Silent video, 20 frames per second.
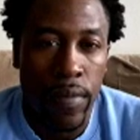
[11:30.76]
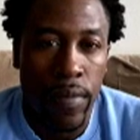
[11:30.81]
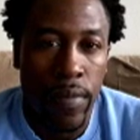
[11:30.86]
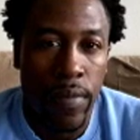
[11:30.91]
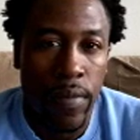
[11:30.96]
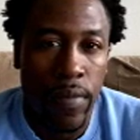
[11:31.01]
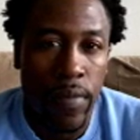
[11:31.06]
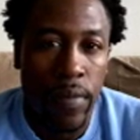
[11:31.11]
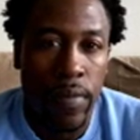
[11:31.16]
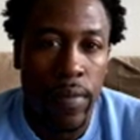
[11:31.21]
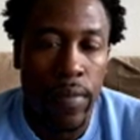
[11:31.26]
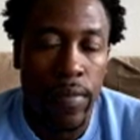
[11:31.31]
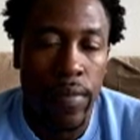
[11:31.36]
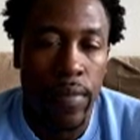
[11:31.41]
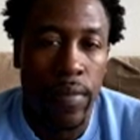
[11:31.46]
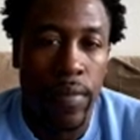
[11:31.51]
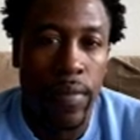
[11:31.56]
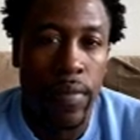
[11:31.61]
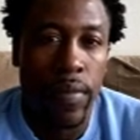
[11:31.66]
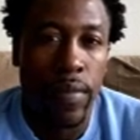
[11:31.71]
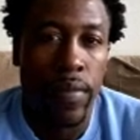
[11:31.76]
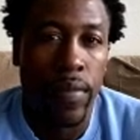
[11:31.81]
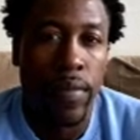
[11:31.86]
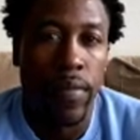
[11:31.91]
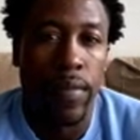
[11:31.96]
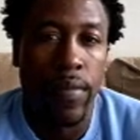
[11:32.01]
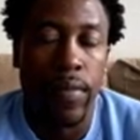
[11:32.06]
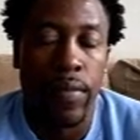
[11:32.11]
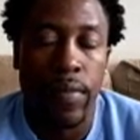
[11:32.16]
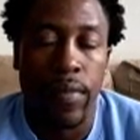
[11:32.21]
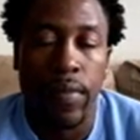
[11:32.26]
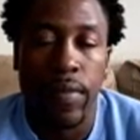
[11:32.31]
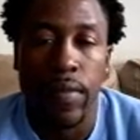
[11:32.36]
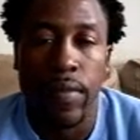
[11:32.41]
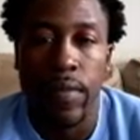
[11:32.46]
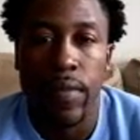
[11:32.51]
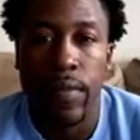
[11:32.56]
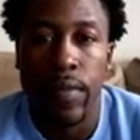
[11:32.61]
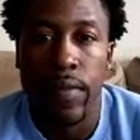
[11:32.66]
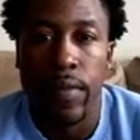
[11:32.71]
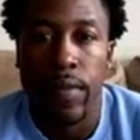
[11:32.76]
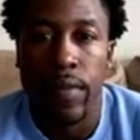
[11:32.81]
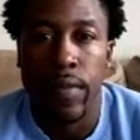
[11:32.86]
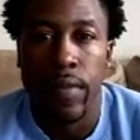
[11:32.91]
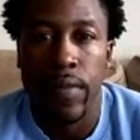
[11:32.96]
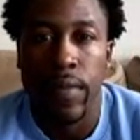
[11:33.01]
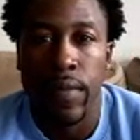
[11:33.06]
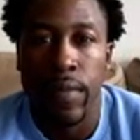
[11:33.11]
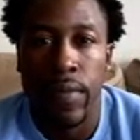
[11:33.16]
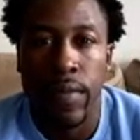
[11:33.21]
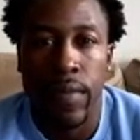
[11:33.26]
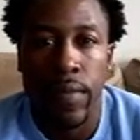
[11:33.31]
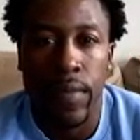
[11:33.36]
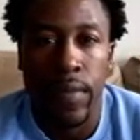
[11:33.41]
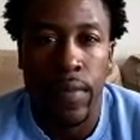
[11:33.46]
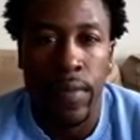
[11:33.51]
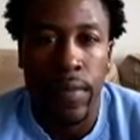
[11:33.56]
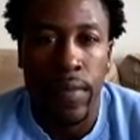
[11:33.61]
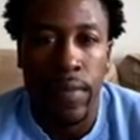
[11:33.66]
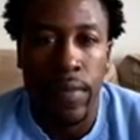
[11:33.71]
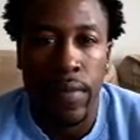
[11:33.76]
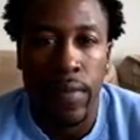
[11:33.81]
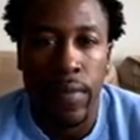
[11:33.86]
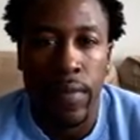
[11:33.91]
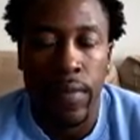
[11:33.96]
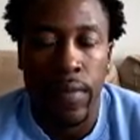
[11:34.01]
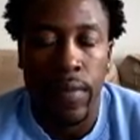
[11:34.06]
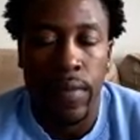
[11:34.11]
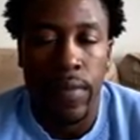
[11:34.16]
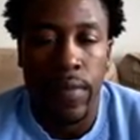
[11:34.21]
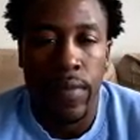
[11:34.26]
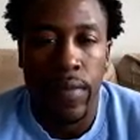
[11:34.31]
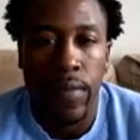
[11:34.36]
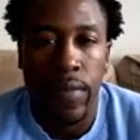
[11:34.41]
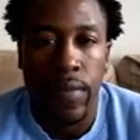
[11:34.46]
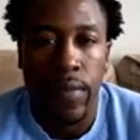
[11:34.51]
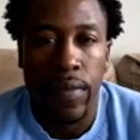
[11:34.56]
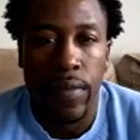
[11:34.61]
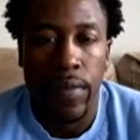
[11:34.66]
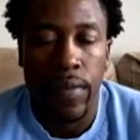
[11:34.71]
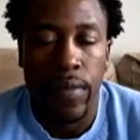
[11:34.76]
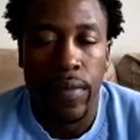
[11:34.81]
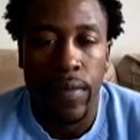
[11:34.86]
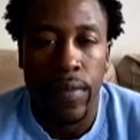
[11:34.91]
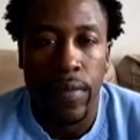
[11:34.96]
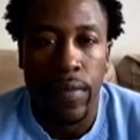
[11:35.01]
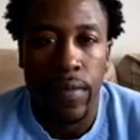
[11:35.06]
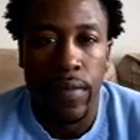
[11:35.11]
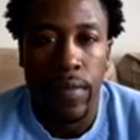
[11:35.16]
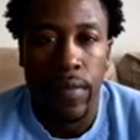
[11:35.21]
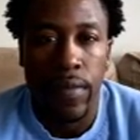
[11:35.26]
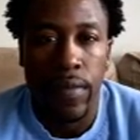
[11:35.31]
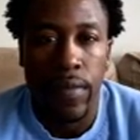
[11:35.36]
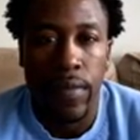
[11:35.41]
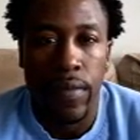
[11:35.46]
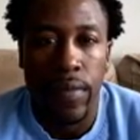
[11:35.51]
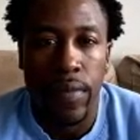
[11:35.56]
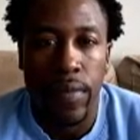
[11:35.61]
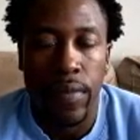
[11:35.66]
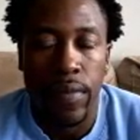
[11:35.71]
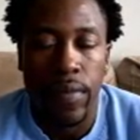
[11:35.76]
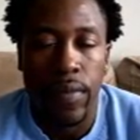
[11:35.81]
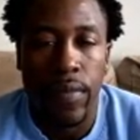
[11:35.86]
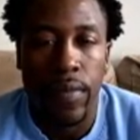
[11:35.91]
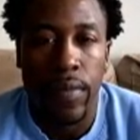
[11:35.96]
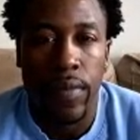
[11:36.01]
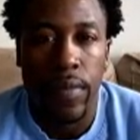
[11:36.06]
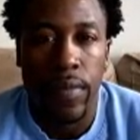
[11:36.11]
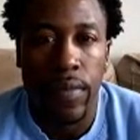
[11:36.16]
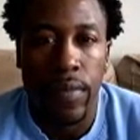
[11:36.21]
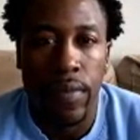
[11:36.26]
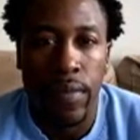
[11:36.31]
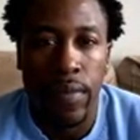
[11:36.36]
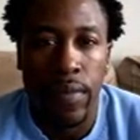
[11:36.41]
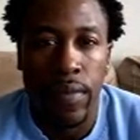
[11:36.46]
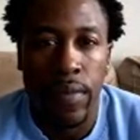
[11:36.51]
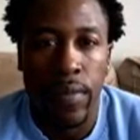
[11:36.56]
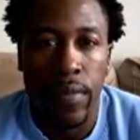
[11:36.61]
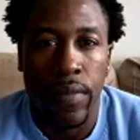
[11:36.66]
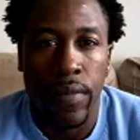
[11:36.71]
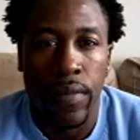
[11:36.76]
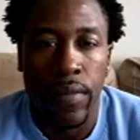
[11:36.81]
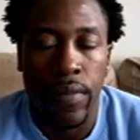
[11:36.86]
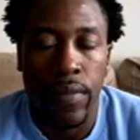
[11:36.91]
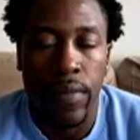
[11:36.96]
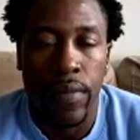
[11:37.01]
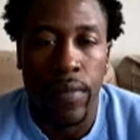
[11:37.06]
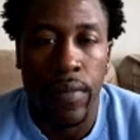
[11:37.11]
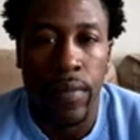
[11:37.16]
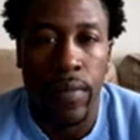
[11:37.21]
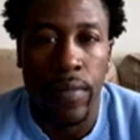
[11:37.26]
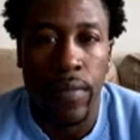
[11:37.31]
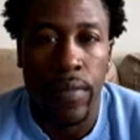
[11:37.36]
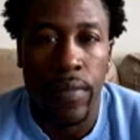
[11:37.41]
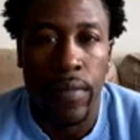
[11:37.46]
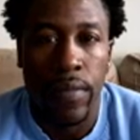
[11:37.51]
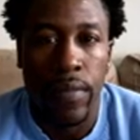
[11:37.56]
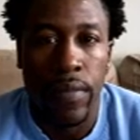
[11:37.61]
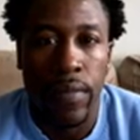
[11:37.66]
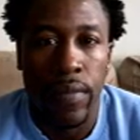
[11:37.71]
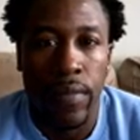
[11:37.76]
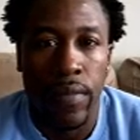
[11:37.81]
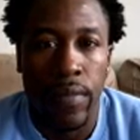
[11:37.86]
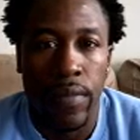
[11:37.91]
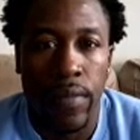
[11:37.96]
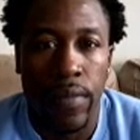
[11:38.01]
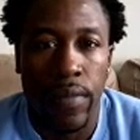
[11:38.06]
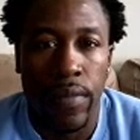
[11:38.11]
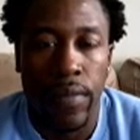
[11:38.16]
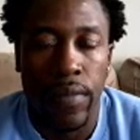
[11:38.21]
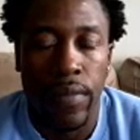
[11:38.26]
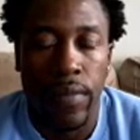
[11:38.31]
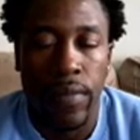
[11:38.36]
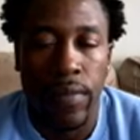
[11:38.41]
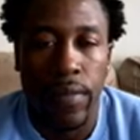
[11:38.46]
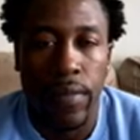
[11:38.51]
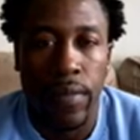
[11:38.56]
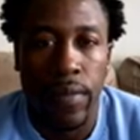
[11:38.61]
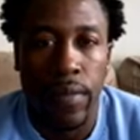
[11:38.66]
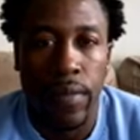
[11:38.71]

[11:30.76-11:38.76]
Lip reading: (not speaking)